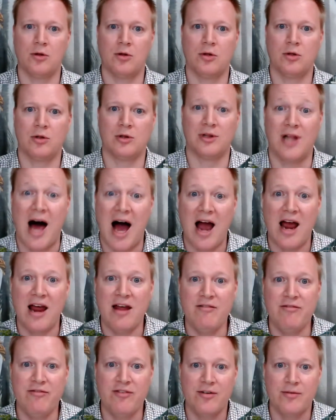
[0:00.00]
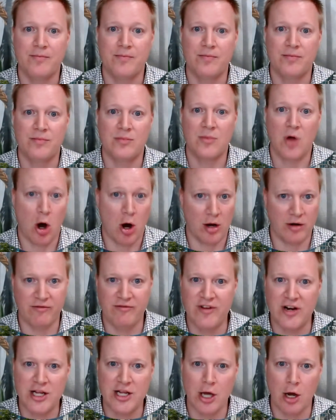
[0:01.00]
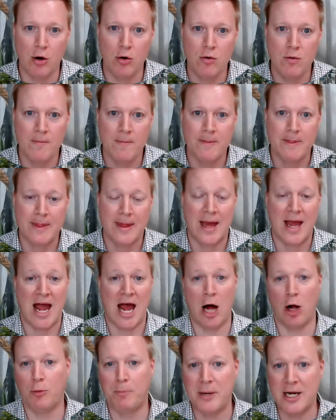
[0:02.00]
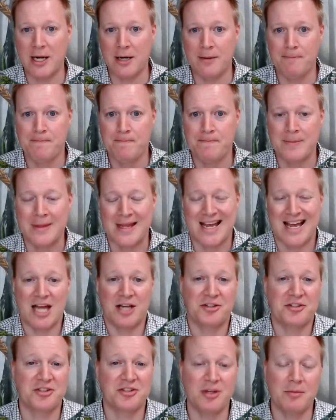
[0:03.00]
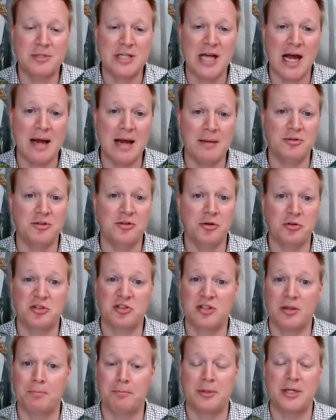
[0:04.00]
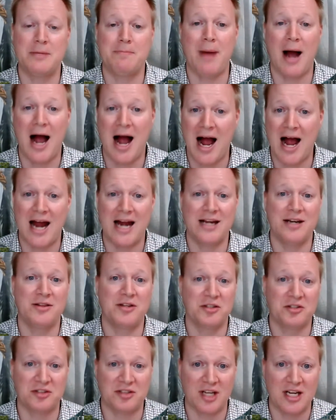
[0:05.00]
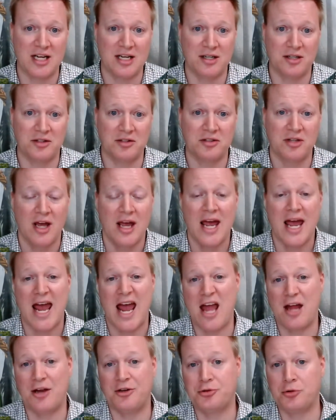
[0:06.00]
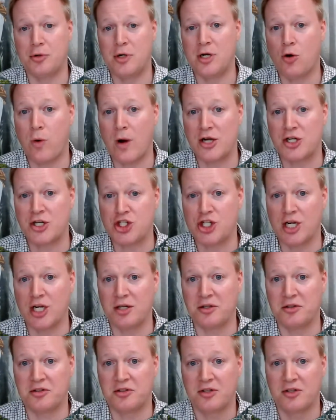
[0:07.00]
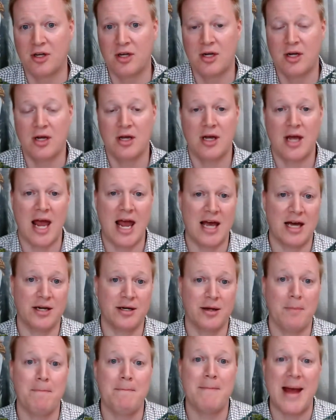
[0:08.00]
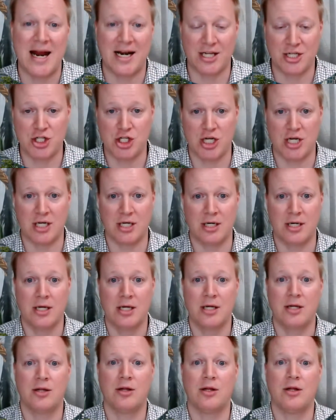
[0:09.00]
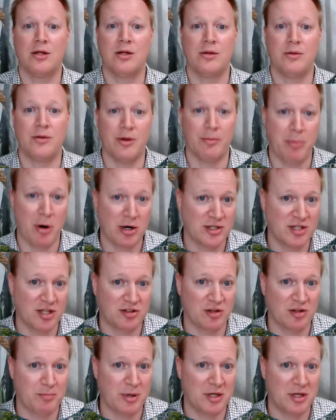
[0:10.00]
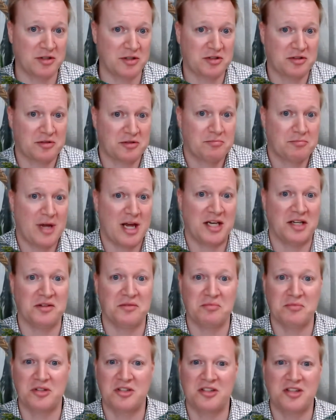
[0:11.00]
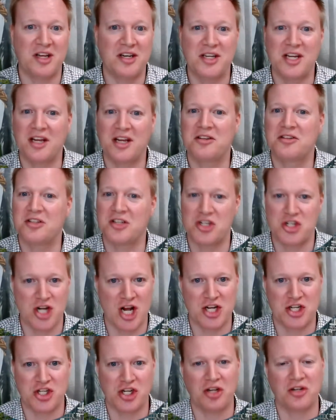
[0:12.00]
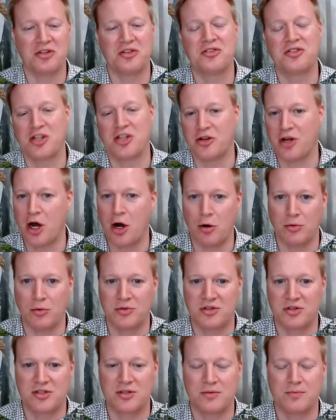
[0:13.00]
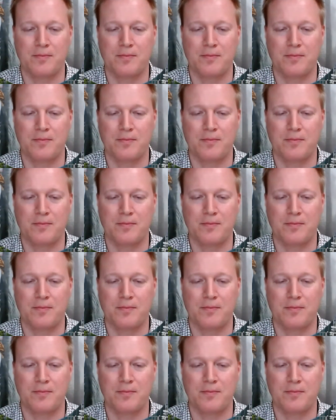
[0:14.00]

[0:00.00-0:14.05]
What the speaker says: live on video helping, and sometimes they're simply behind the scenes answering questions and managing the participants and sending suggestions to the host.